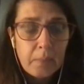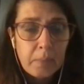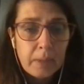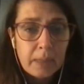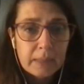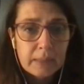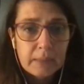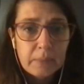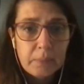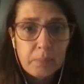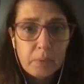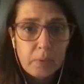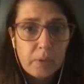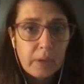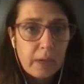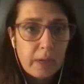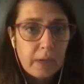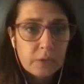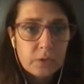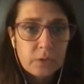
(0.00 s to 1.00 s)
but the
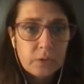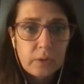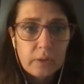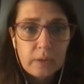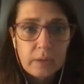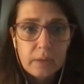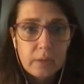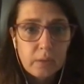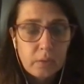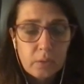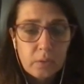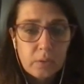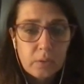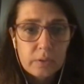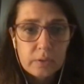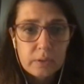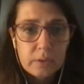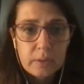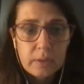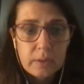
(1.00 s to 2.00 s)
progression
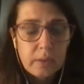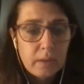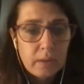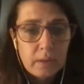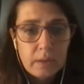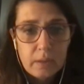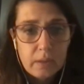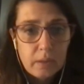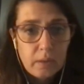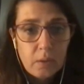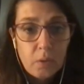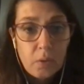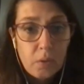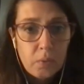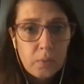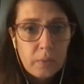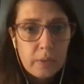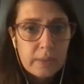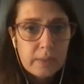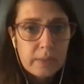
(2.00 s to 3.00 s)
occurs
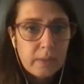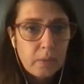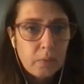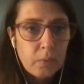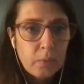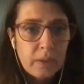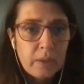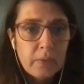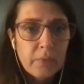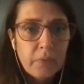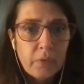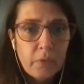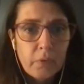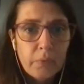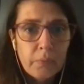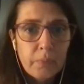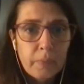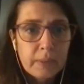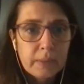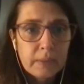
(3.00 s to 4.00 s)
always with
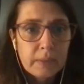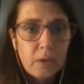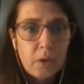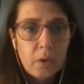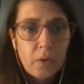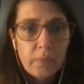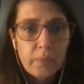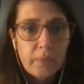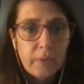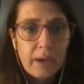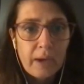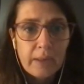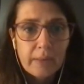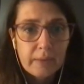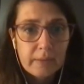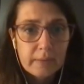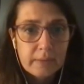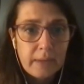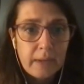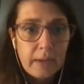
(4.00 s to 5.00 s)
involvement of
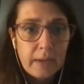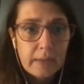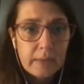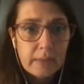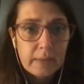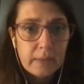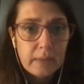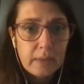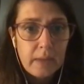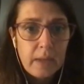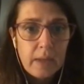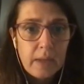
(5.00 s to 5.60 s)
other sites,